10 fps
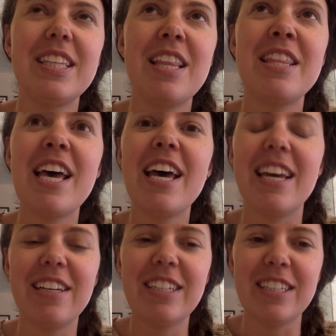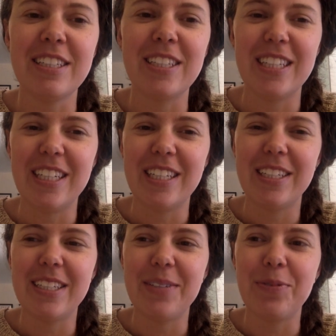then
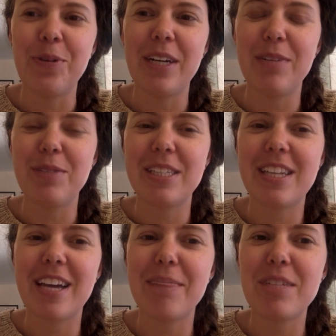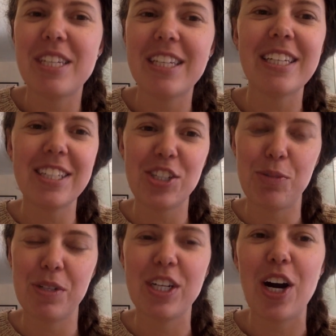when it was time to eat, she
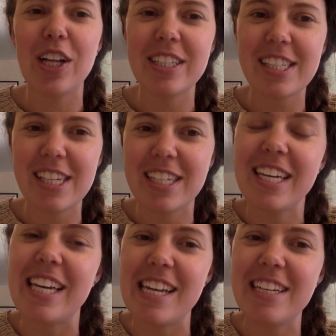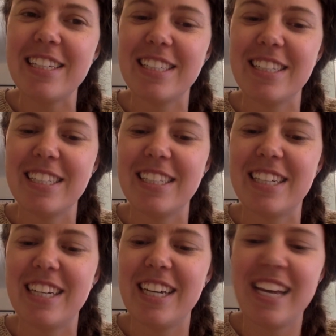would call us in
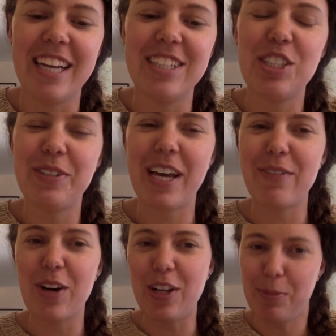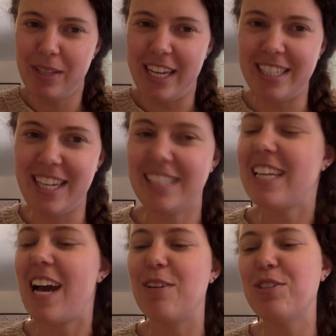and she would have all the plantains
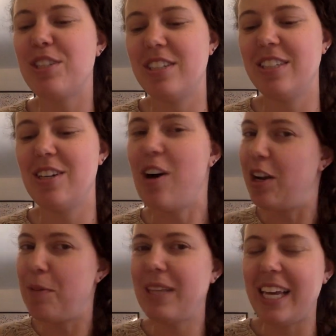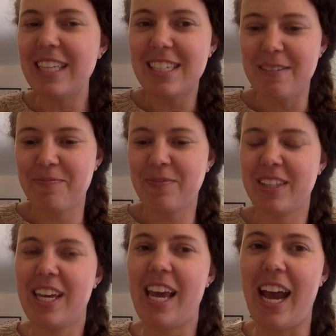out on a plate.
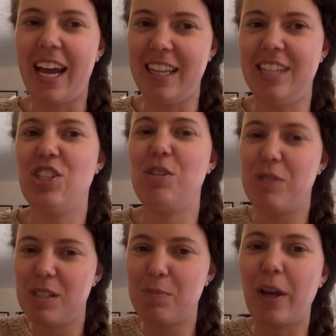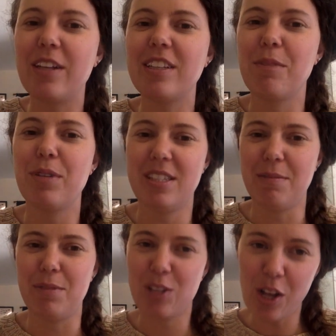And then she would sprinkle them with
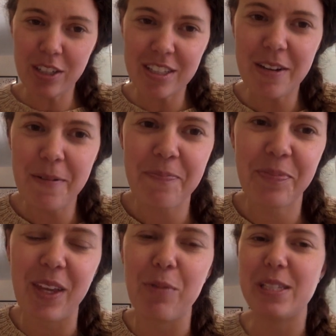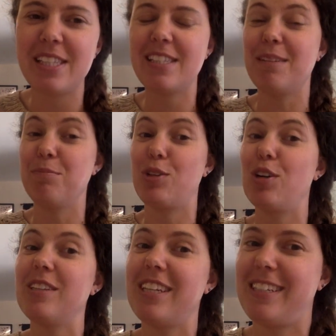some salt and with some
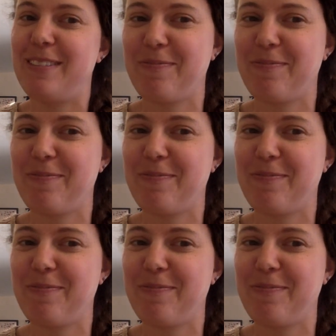garlic.